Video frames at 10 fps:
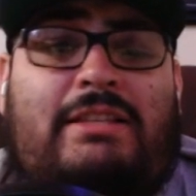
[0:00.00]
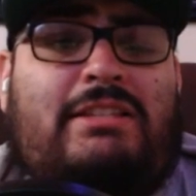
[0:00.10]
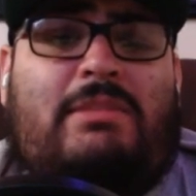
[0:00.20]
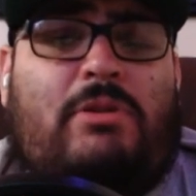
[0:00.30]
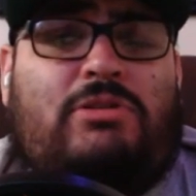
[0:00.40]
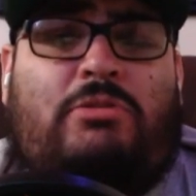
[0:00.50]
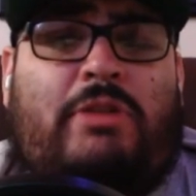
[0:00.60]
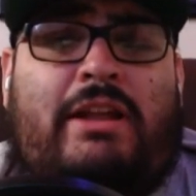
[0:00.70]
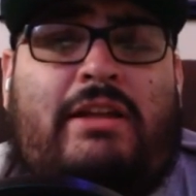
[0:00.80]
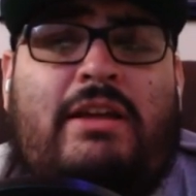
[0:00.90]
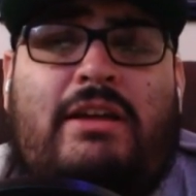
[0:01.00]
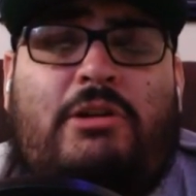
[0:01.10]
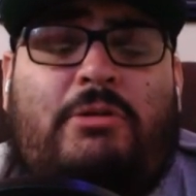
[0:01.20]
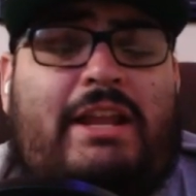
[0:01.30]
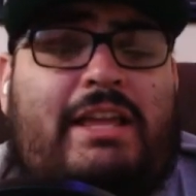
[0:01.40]
this is the most gritty
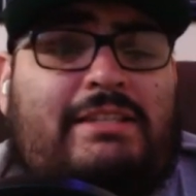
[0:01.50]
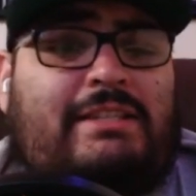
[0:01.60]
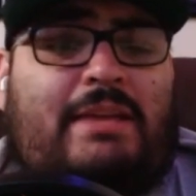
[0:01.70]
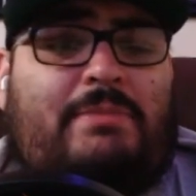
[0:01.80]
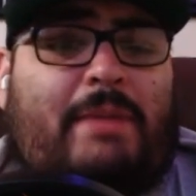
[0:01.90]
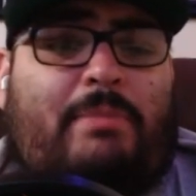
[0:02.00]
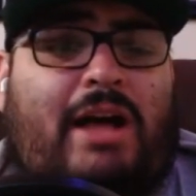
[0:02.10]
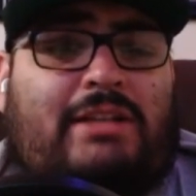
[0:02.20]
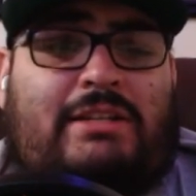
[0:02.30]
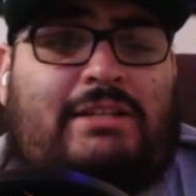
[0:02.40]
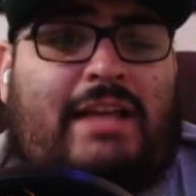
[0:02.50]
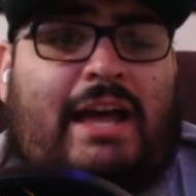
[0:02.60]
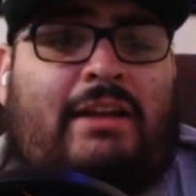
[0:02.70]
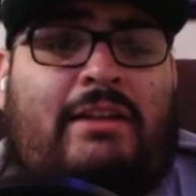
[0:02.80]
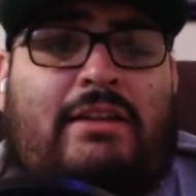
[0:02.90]
grittiest team that Boston has
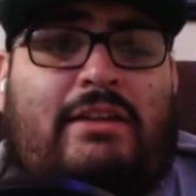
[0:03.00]
had